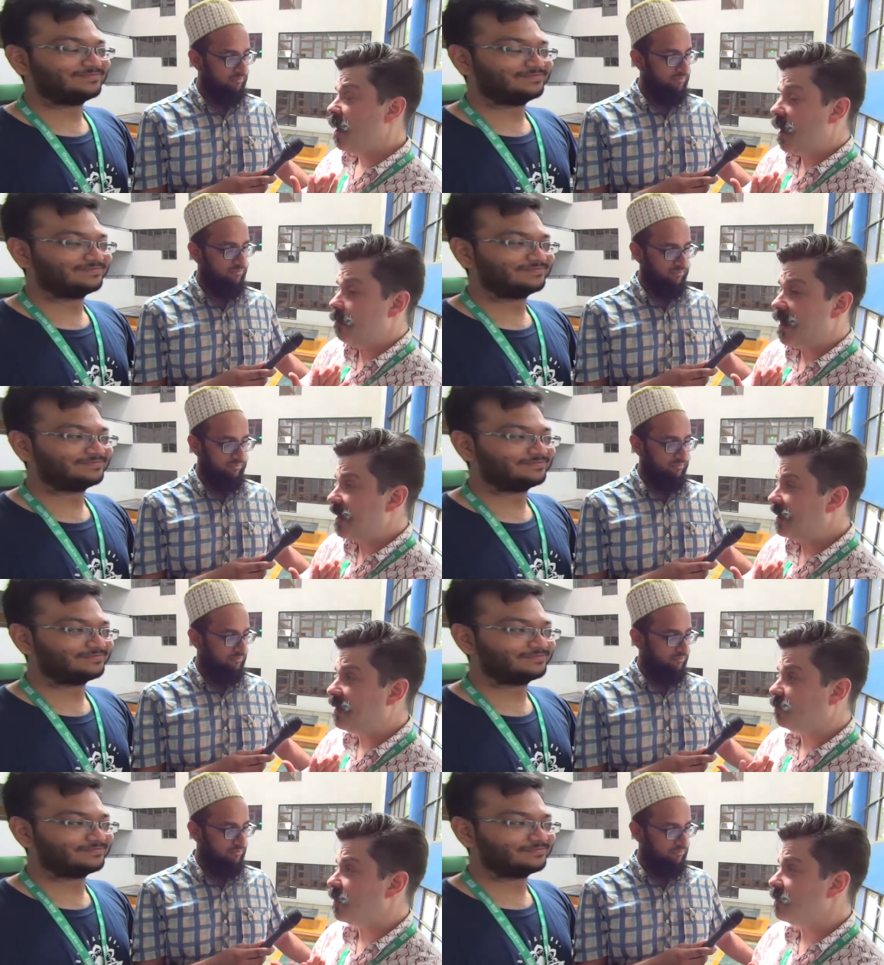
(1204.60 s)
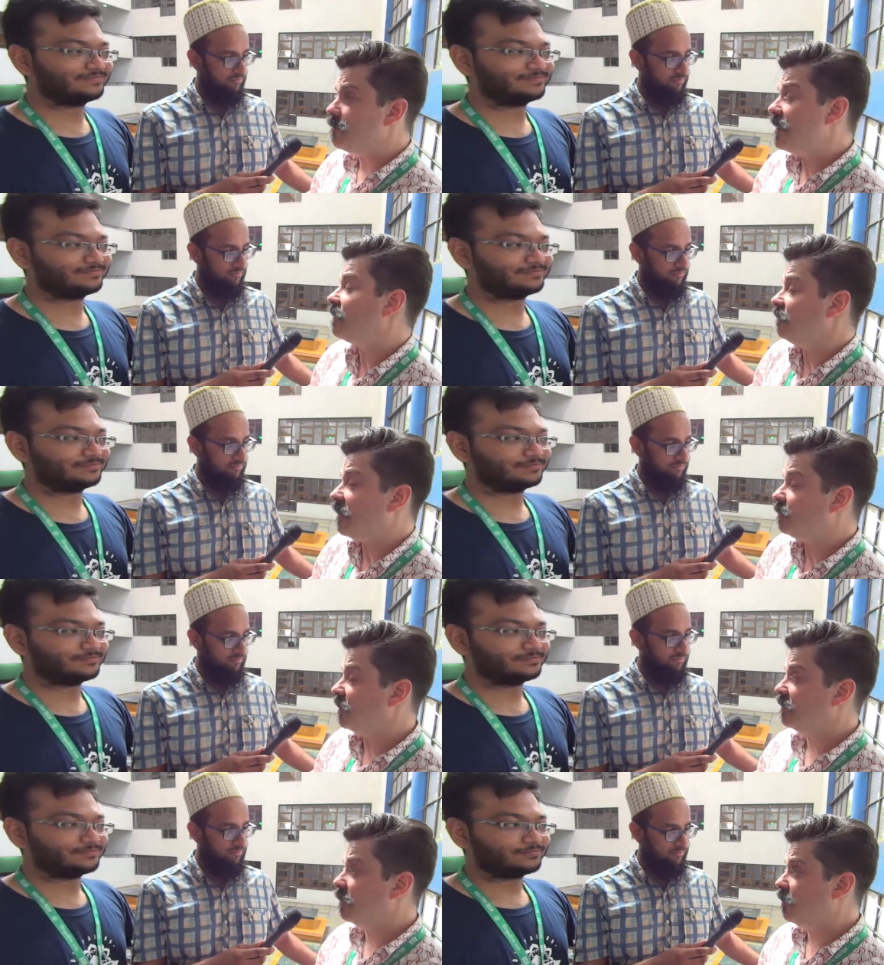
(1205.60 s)
Speaker 1: Um, and I think it's one of the best
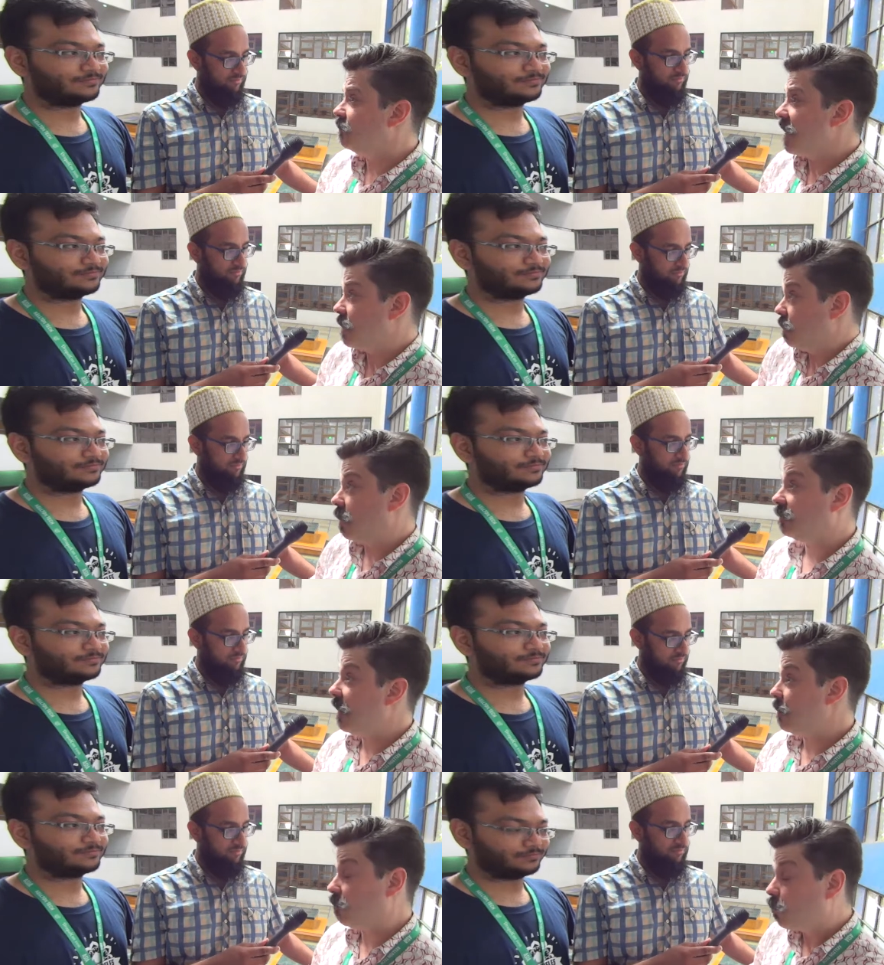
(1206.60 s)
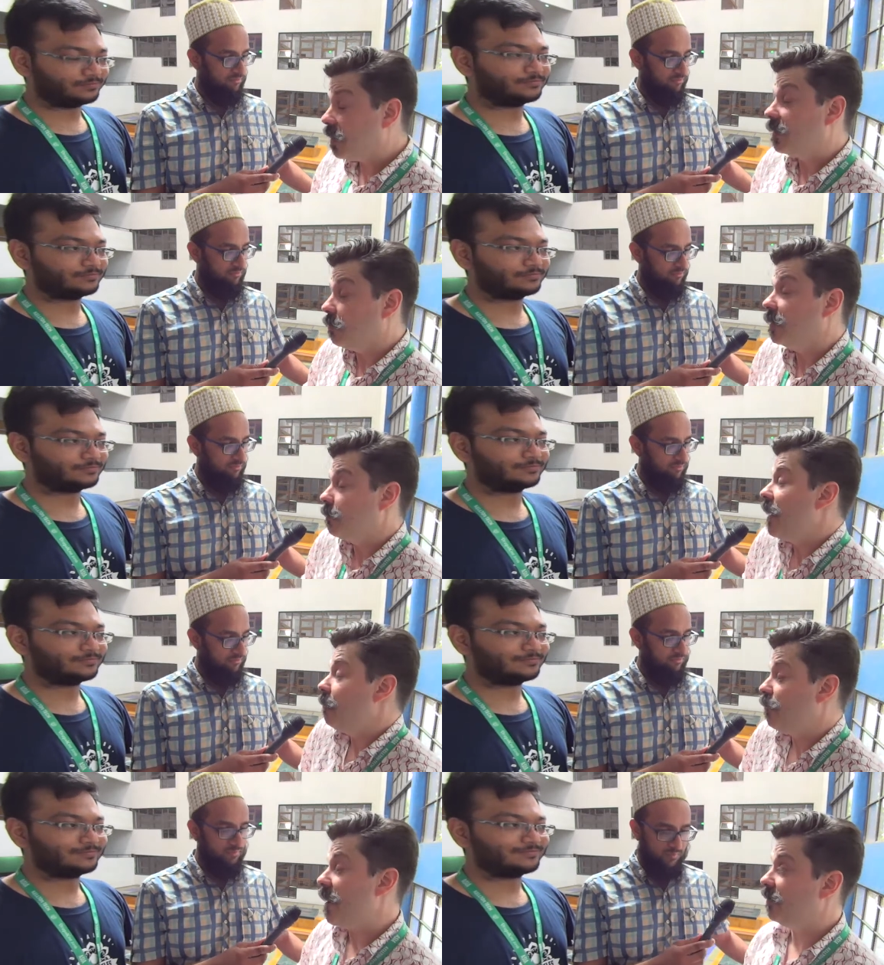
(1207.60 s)
investments that we've made in a long time. I'm really, really pr-
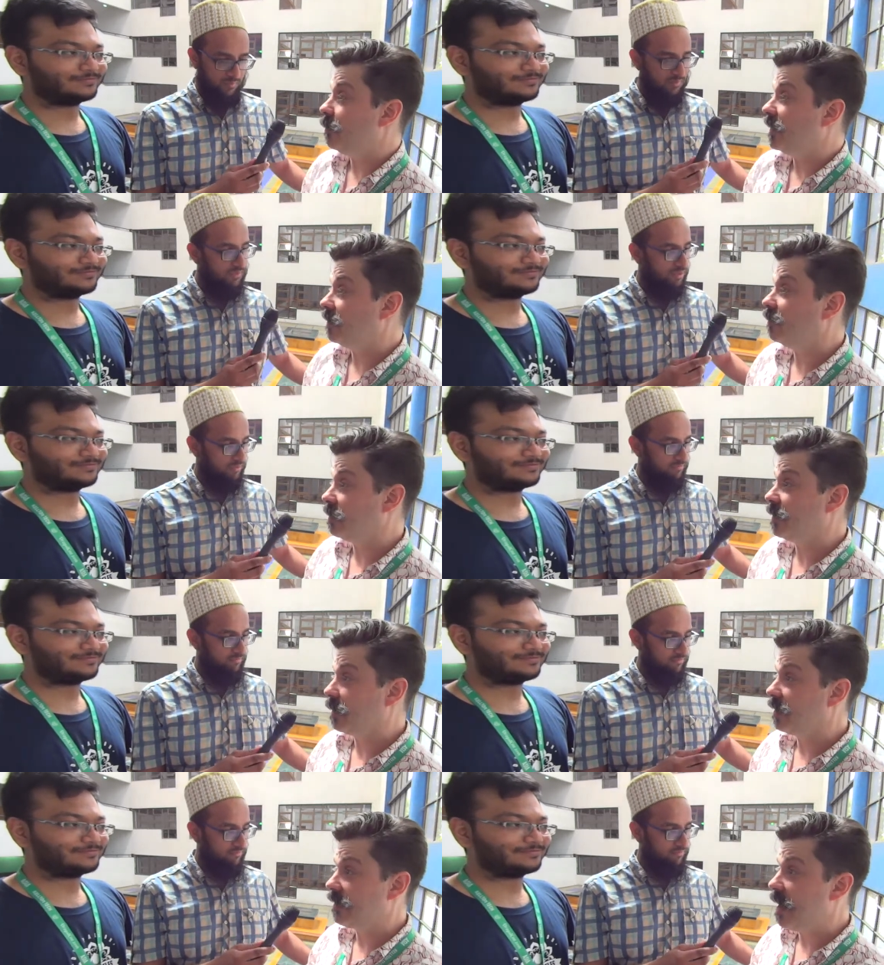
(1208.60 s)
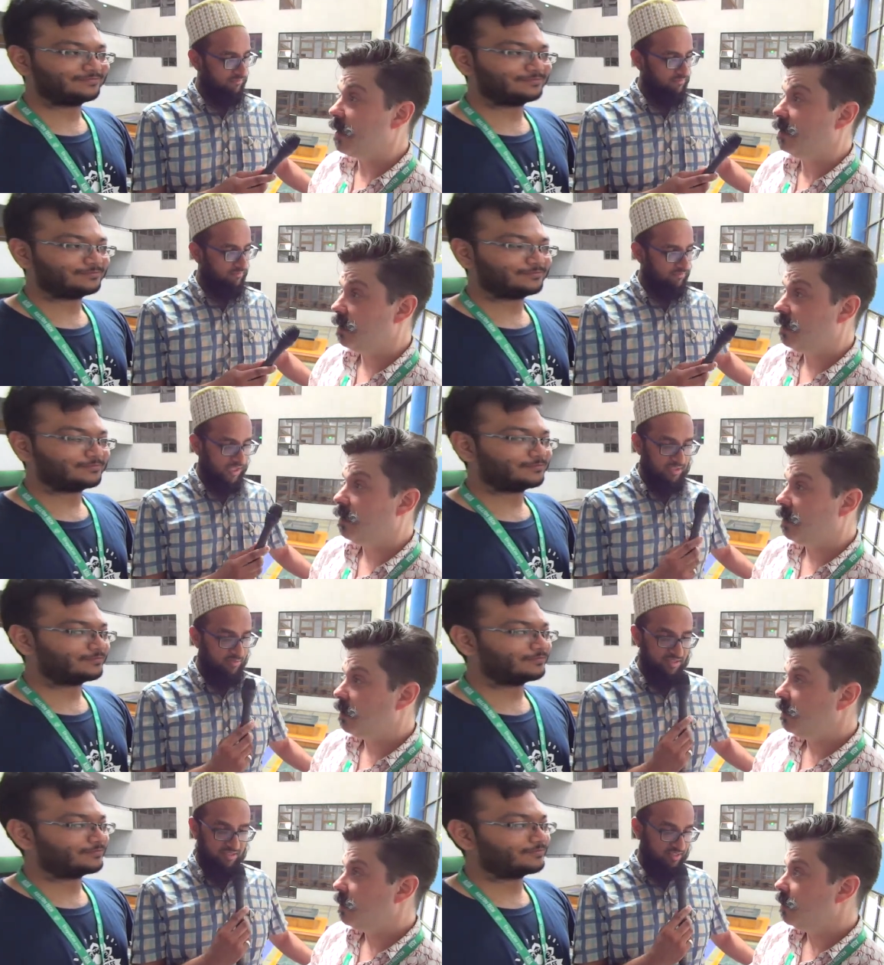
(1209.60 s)
proud that we can do something like that
Speaker 2: it's
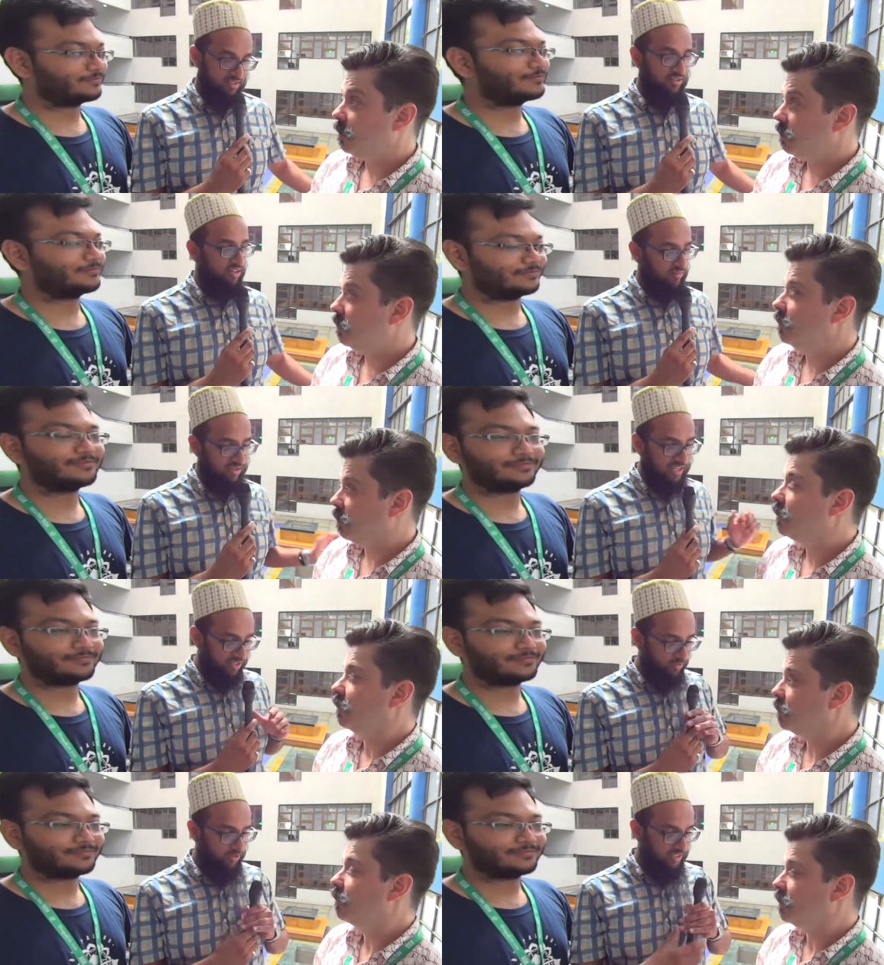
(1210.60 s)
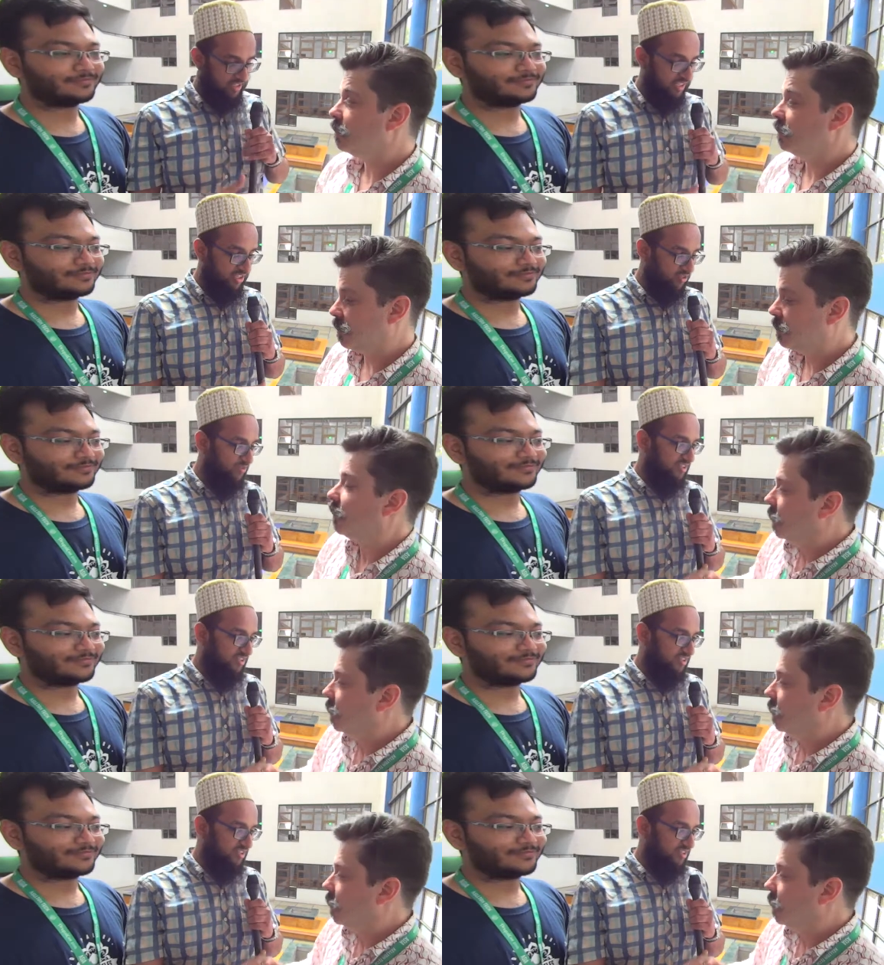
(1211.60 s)
amazing. It's incredible. Thank you for that. Thank you.